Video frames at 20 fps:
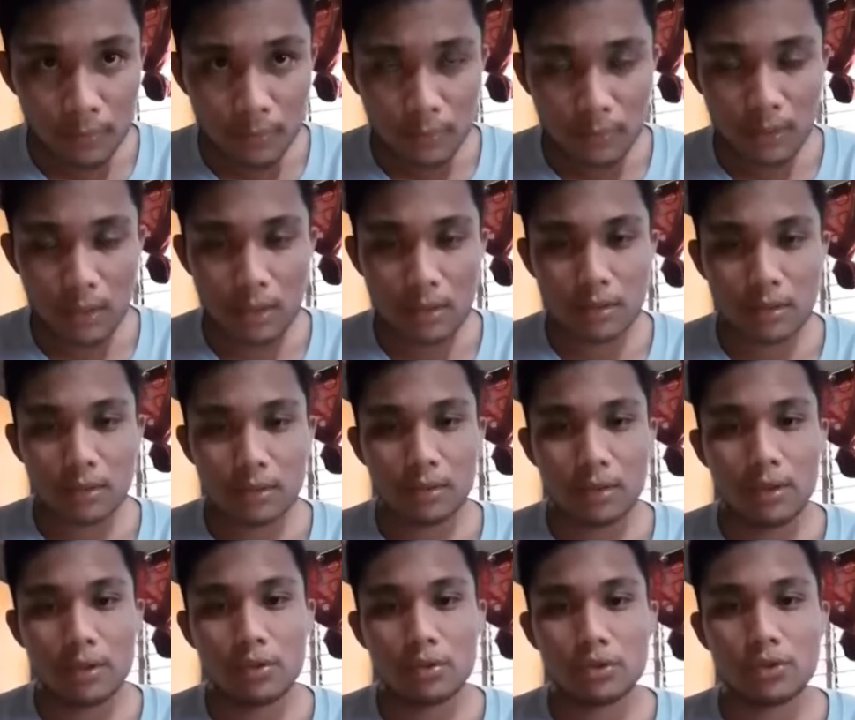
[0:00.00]
taxon
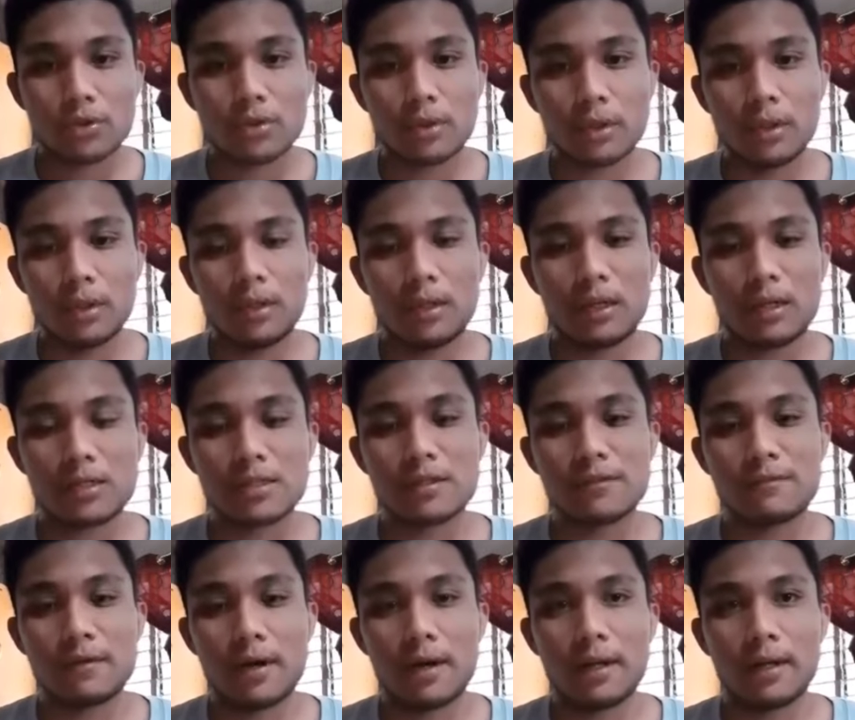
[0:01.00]
used in
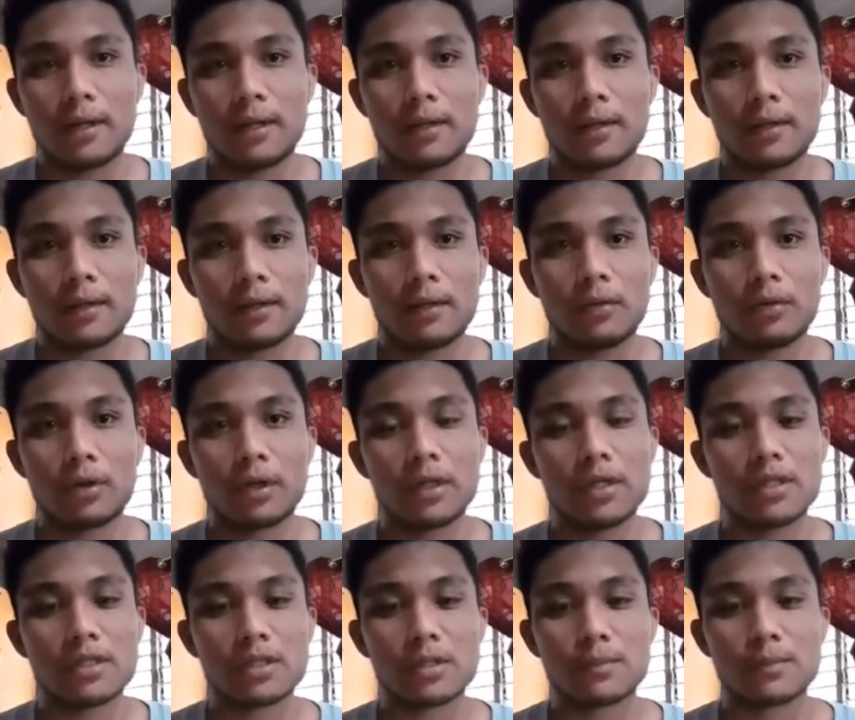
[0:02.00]
classifying
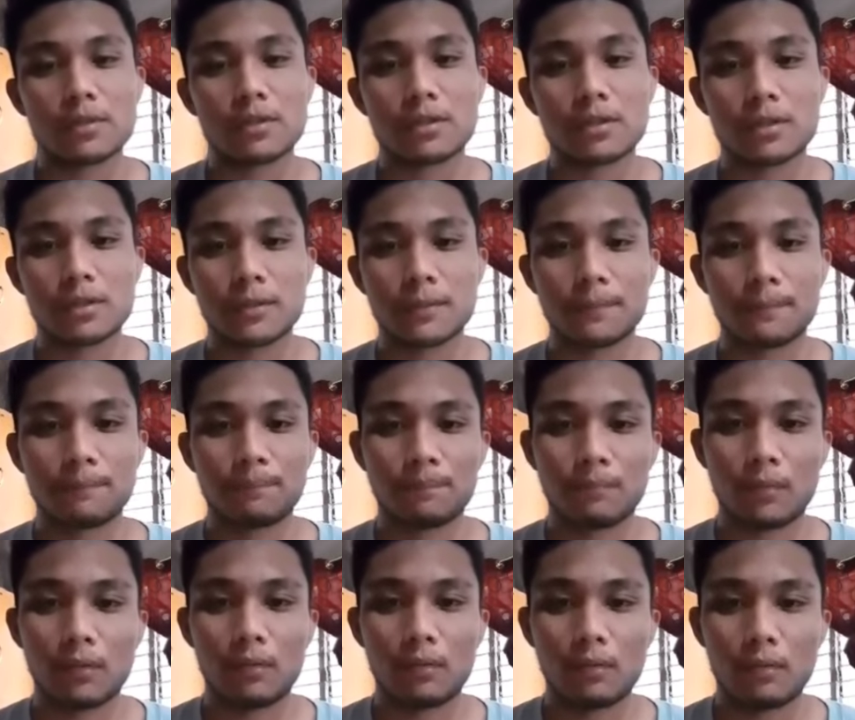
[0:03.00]
organisms.
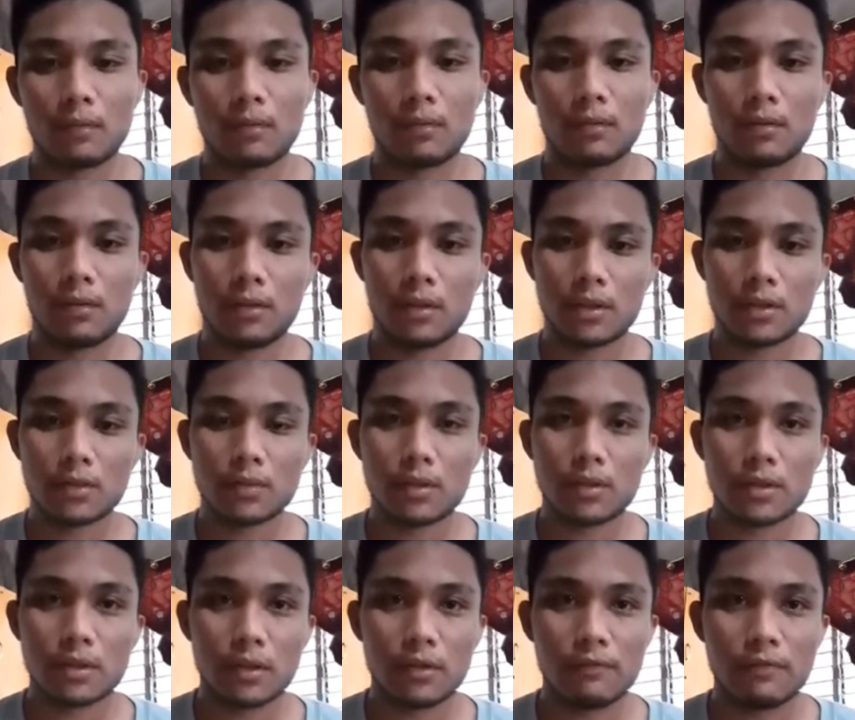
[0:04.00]
Next one
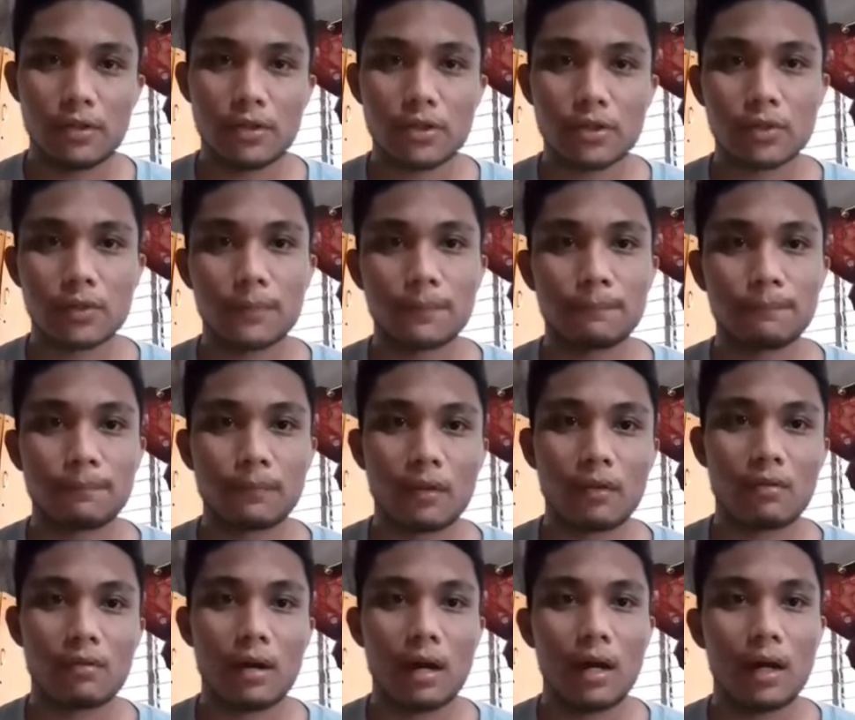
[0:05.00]
is the division,
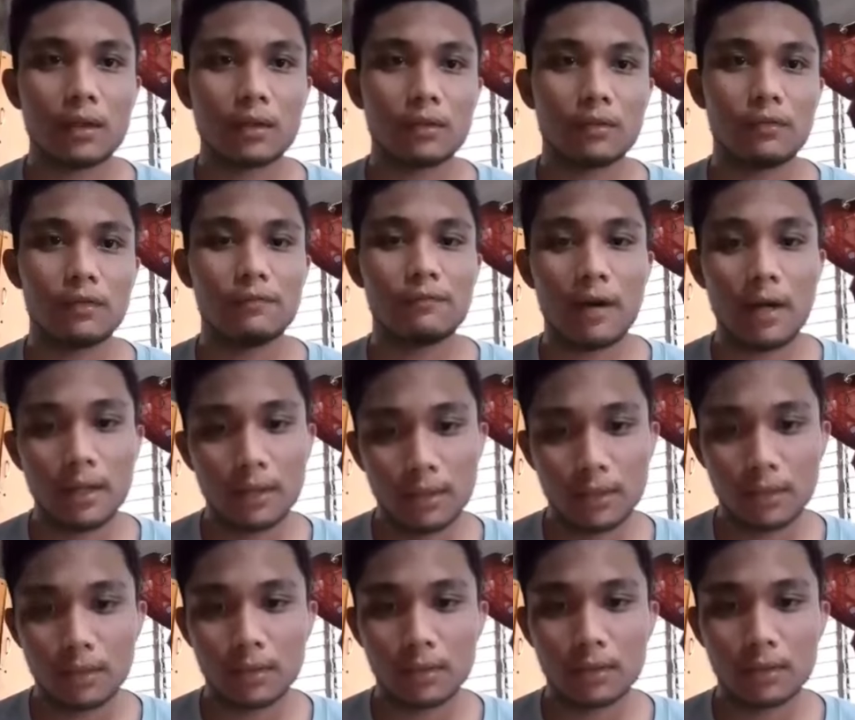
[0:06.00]
the act of dividing.